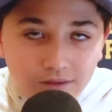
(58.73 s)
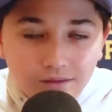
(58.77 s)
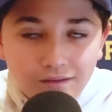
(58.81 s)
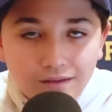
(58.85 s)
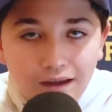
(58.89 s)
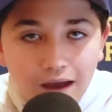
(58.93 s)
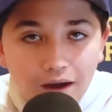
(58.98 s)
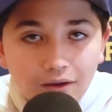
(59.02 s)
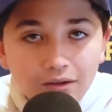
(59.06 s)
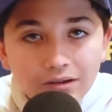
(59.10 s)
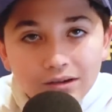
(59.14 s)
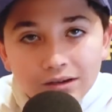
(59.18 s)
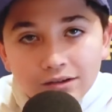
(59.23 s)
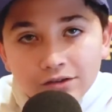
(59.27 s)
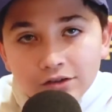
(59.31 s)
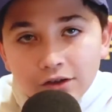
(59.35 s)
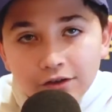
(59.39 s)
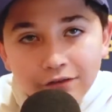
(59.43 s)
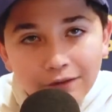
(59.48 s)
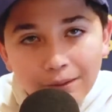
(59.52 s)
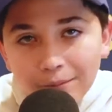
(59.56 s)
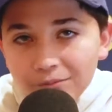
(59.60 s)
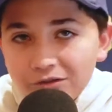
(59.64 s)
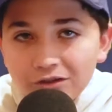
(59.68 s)
Now,
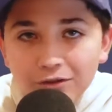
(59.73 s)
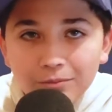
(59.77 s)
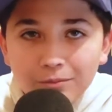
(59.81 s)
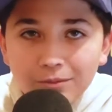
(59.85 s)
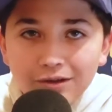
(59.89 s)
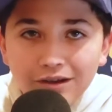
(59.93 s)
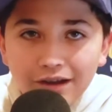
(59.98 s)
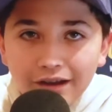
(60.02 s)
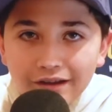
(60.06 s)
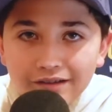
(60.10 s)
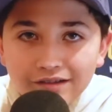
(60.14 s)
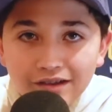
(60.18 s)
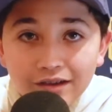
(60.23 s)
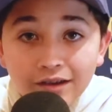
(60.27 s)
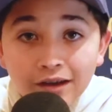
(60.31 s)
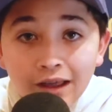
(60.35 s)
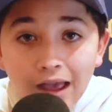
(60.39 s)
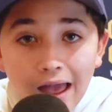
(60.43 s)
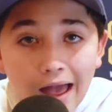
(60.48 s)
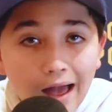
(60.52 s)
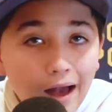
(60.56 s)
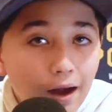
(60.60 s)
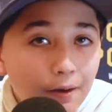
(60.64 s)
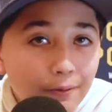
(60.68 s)
start with episode number 19,
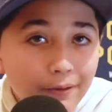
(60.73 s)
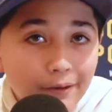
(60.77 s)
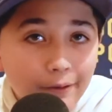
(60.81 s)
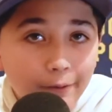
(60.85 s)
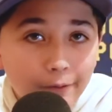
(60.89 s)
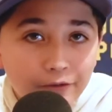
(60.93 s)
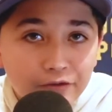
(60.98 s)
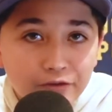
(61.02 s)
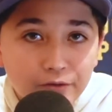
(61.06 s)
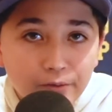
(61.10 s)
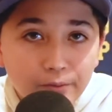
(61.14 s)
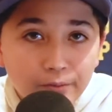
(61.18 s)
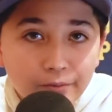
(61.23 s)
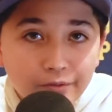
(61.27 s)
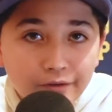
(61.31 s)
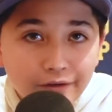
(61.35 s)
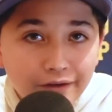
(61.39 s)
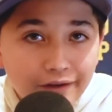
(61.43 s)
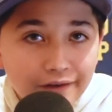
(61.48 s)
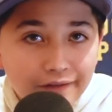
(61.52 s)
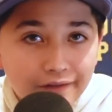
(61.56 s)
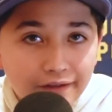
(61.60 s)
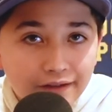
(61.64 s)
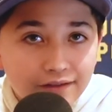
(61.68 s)
how we always do with our
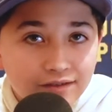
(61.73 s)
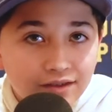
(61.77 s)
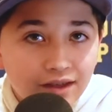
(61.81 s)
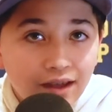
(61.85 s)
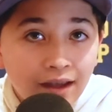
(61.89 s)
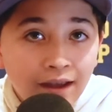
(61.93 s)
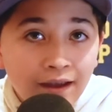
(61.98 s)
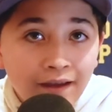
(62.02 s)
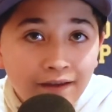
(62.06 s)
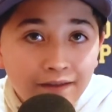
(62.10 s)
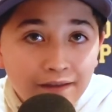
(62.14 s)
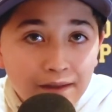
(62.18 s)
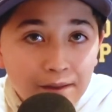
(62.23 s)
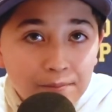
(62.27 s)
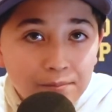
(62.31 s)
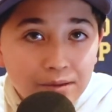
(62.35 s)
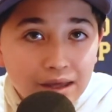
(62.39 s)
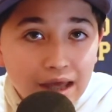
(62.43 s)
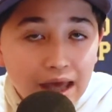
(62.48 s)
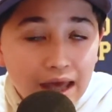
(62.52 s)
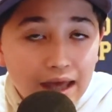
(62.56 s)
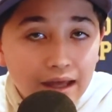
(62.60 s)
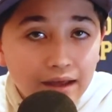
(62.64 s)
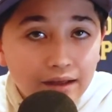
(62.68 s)
headlines. In the
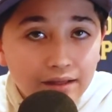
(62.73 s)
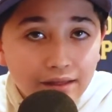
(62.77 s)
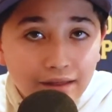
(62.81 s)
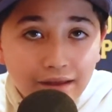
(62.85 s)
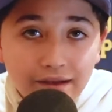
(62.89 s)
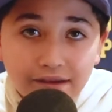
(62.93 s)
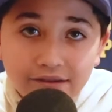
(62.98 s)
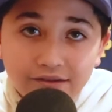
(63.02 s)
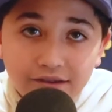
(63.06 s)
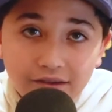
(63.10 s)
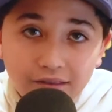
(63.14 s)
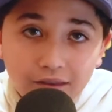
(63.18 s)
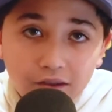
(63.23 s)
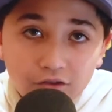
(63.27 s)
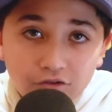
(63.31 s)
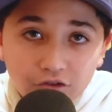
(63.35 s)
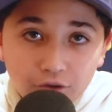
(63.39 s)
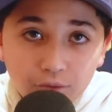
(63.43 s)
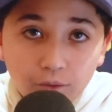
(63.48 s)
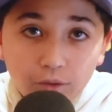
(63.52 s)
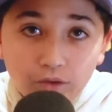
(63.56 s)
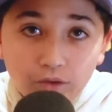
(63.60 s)
NBA, like I said in the intro,